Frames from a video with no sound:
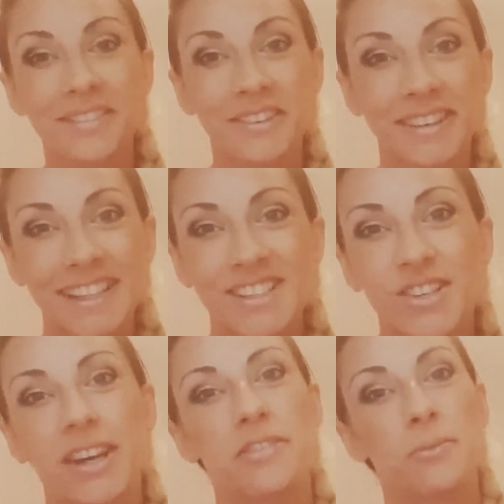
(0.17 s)
everyone, it's
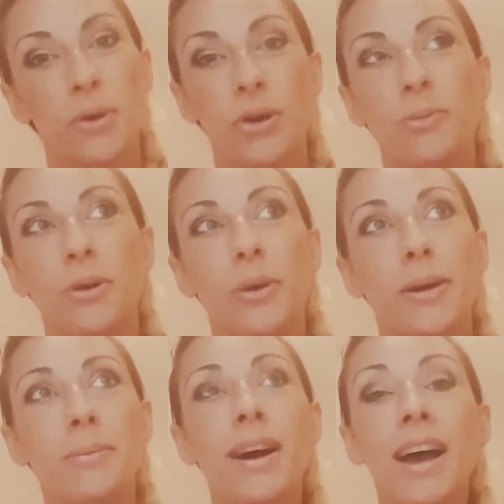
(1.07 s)
Jade from Boho
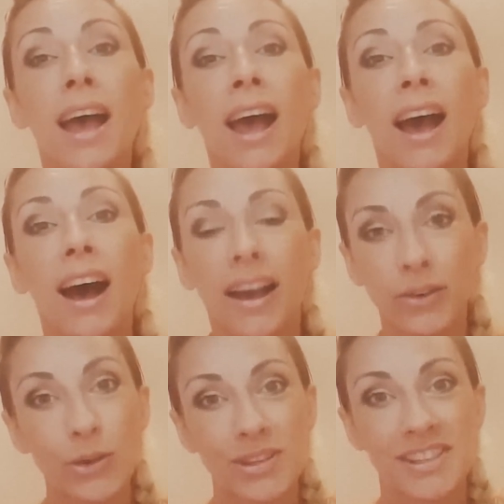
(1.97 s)
Bookworm. I
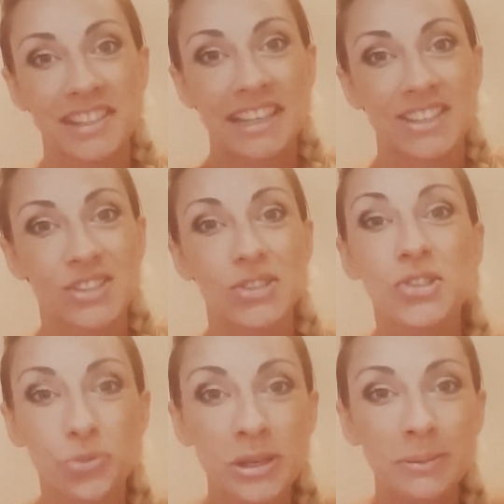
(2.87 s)
know this is an
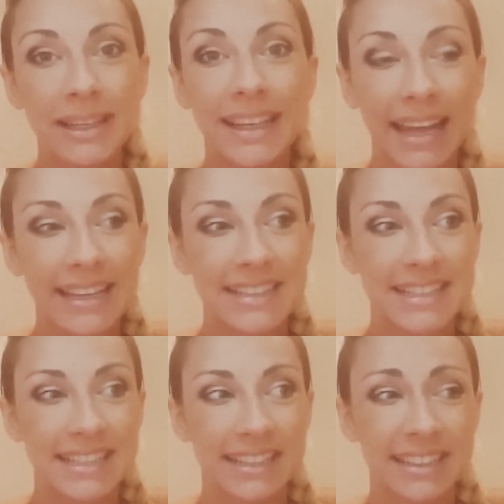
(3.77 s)
extremely
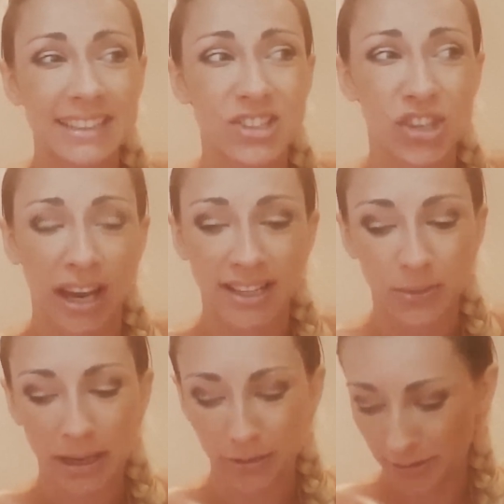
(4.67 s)
late
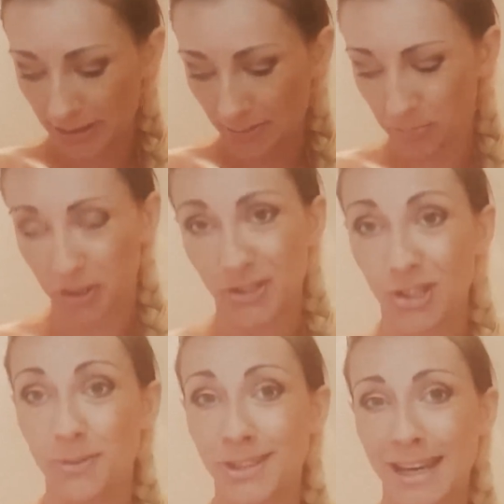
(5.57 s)
January
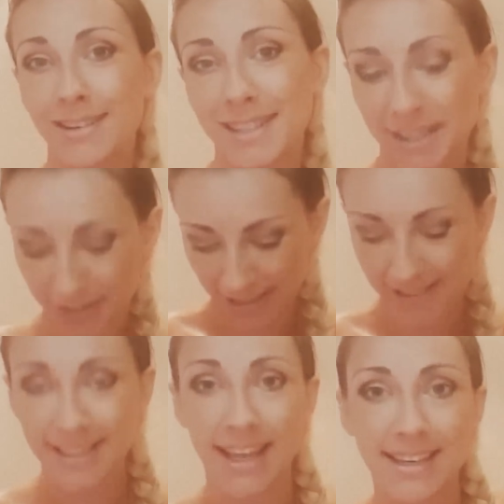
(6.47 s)
booktuber shoutout. I
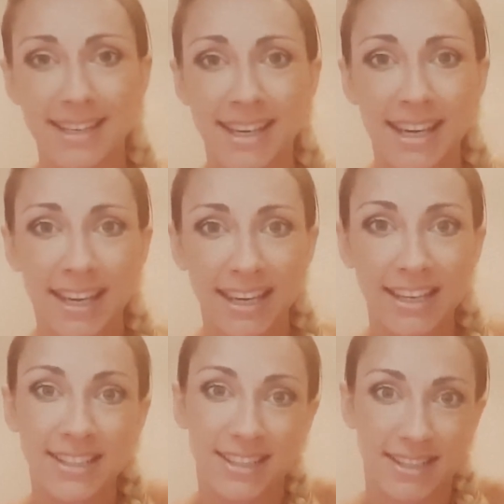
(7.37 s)
said
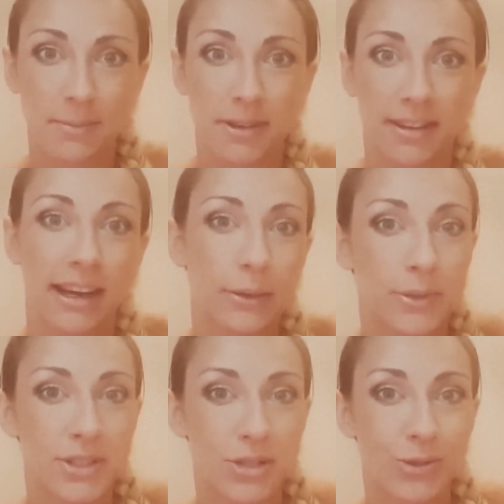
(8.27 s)
in December that I
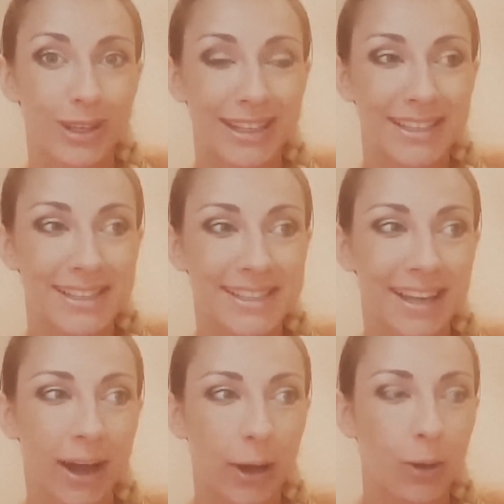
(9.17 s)
would do this
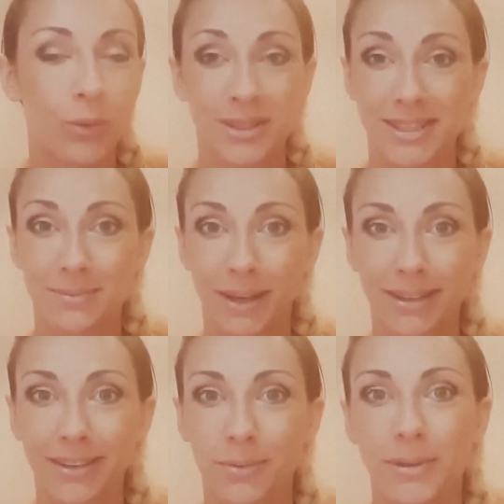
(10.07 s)
uh, once a
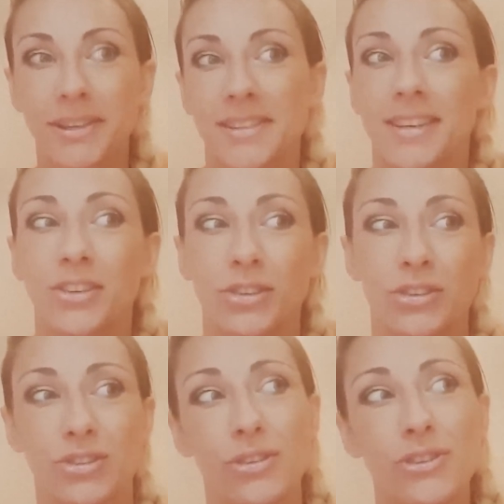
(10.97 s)
month because I
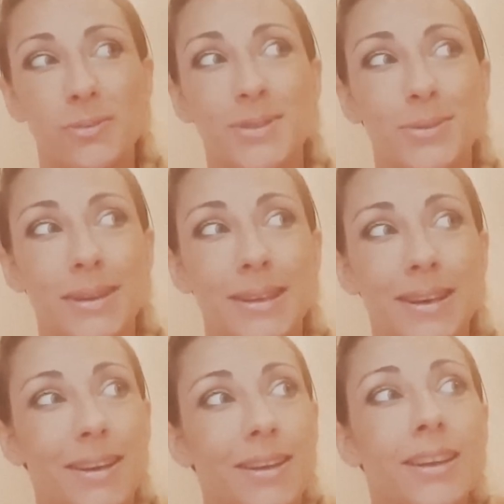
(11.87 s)
couldn't choose between